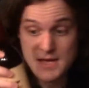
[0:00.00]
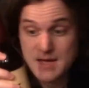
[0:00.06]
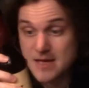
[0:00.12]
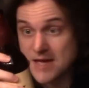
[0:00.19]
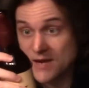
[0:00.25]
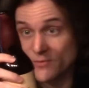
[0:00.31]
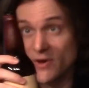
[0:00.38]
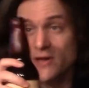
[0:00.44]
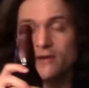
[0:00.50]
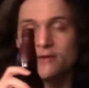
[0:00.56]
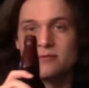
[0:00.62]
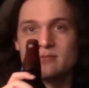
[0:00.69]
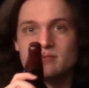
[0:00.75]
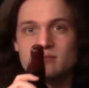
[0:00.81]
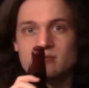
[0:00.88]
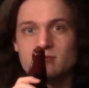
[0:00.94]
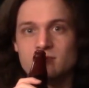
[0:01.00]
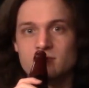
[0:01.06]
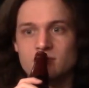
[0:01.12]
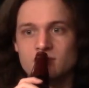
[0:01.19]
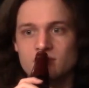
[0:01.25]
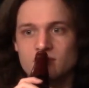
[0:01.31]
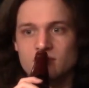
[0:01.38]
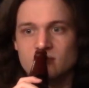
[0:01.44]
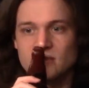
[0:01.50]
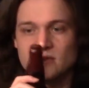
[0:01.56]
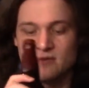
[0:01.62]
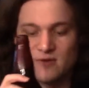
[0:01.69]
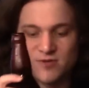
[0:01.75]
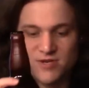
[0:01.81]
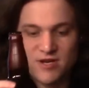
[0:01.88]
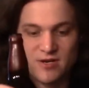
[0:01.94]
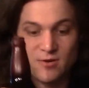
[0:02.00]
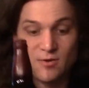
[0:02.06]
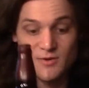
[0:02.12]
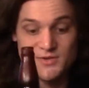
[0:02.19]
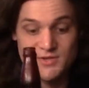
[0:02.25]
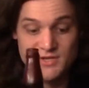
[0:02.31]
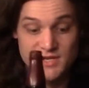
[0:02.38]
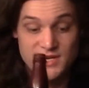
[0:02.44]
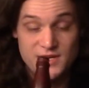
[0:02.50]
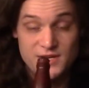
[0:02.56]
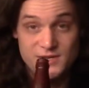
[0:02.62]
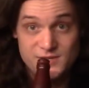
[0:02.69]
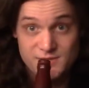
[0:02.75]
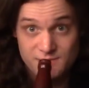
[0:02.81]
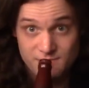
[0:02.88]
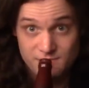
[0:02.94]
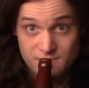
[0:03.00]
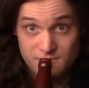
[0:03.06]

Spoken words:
Anyway, first thing I noticed is